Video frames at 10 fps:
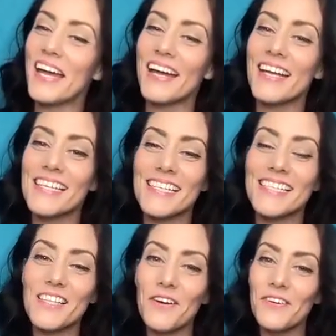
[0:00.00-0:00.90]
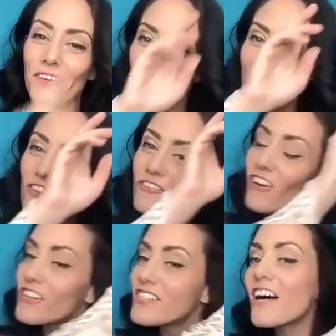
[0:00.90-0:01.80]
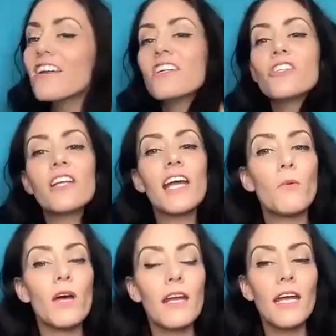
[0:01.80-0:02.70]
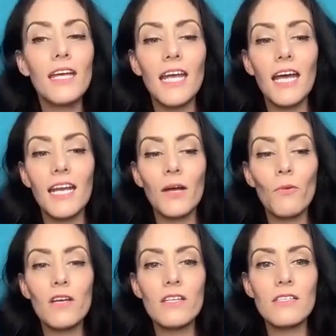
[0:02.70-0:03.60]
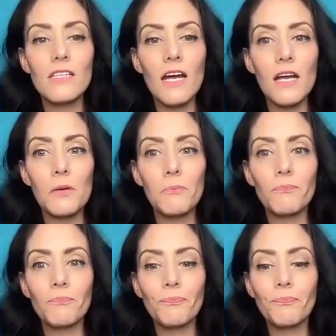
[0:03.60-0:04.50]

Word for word: Yeah. You do. So uh. the first audition I went in and it was, um,